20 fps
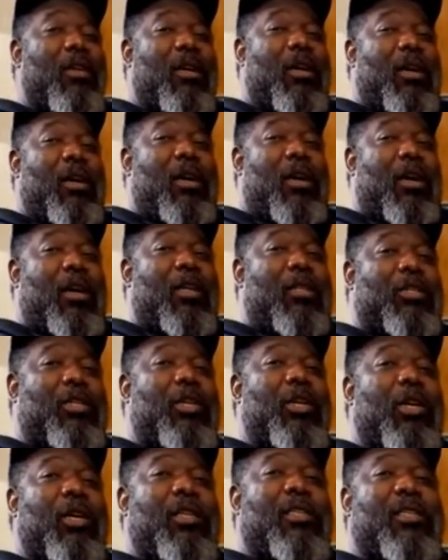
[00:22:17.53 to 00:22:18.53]
uh,
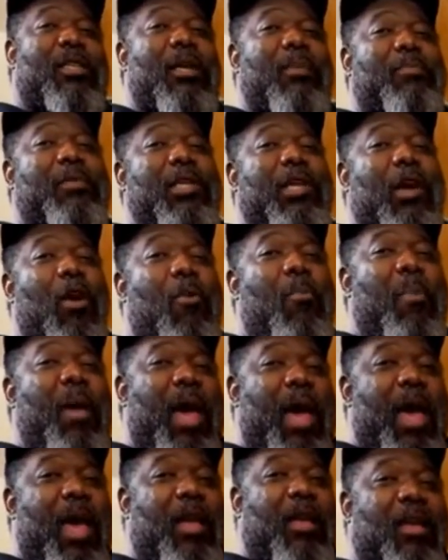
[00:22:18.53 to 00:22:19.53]
to attempt to go
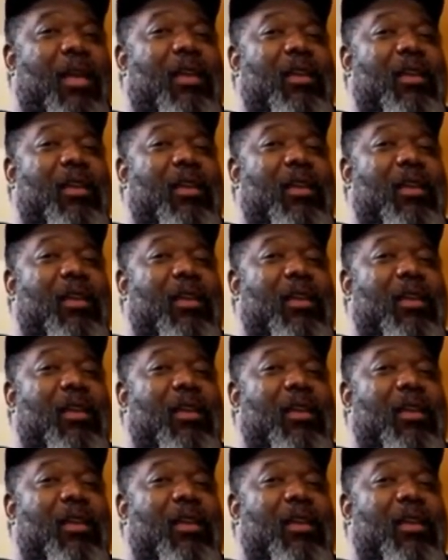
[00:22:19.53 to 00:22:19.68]
back